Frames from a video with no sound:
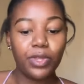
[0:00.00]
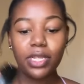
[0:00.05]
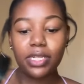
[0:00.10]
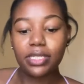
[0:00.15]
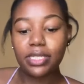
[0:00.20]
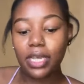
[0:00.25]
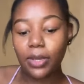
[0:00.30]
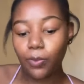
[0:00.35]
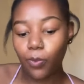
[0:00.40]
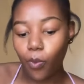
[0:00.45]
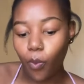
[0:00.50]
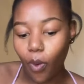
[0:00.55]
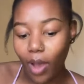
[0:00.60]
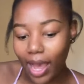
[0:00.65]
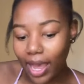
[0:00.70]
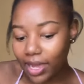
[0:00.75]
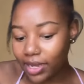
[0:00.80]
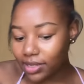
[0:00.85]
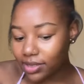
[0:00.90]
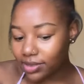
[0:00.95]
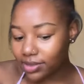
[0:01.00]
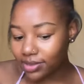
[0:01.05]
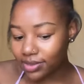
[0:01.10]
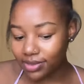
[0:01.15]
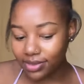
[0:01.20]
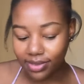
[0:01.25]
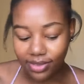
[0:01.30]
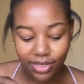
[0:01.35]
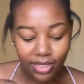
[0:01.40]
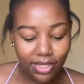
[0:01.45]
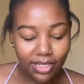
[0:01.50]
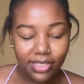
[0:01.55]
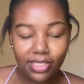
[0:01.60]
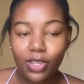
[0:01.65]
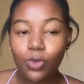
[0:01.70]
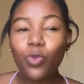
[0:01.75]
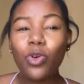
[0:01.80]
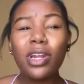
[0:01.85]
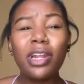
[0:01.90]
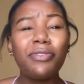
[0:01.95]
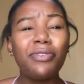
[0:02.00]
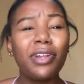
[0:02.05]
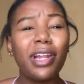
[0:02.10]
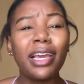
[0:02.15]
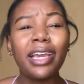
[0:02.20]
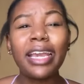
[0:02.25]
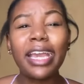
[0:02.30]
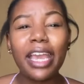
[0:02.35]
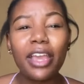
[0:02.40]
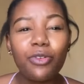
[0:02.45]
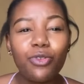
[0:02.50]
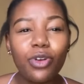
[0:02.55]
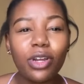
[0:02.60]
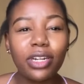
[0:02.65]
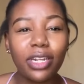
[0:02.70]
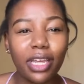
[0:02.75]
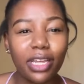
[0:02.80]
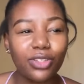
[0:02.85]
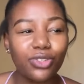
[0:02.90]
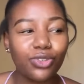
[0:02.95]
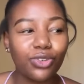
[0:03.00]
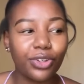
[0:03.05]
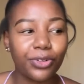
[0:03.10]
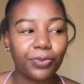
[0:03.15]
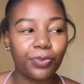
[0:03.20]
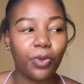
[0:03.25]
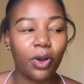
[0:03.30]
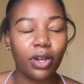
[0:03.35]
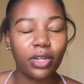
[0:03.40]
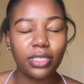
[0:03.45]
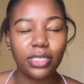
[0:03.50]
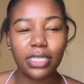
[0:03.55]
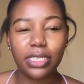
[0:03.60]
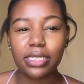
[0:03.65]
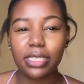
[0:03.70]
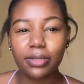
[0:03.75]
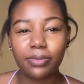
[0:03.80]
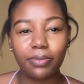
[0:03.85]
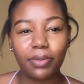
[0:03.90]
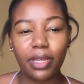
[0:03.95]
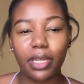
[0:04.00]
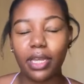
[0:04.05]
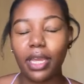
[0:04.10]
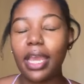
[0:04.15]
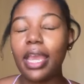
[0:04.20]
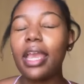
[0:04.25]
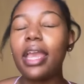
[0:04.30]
Term 1, I feel like everyone gets good marks. Is it me?